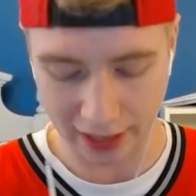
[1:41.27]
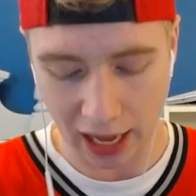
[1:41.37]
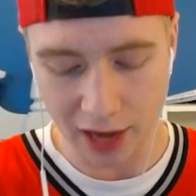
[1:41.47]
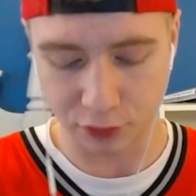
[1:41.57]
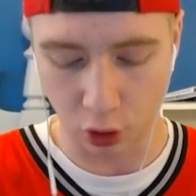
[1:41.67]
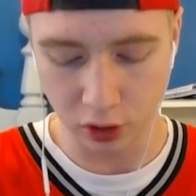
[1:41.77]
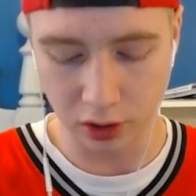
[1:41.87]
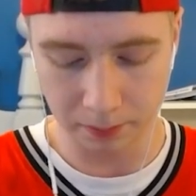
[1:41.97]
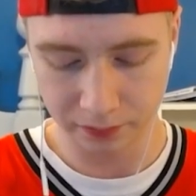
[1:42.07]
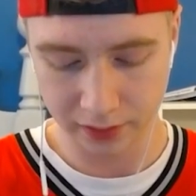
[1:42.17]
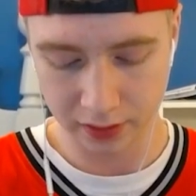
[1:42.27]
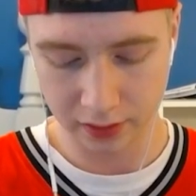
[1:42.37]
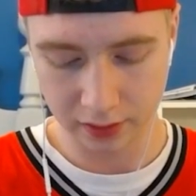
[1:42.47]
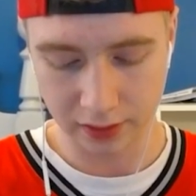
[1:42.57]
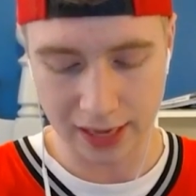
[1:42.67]
Like, I have Golem
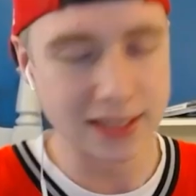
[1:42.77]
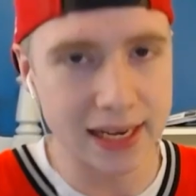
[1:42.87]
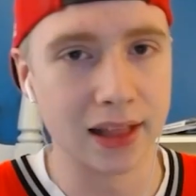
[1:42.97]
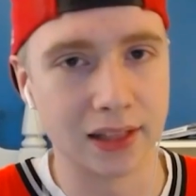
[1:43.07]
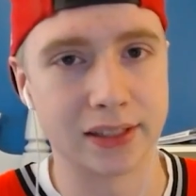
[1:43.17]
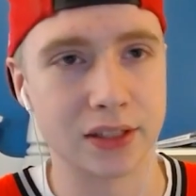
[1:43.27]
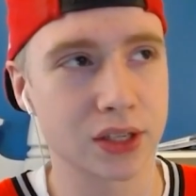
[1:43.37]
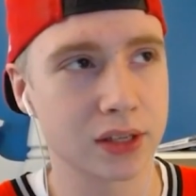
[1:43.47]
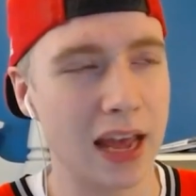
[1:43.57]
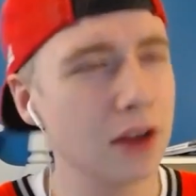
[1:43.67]
and Skeletons.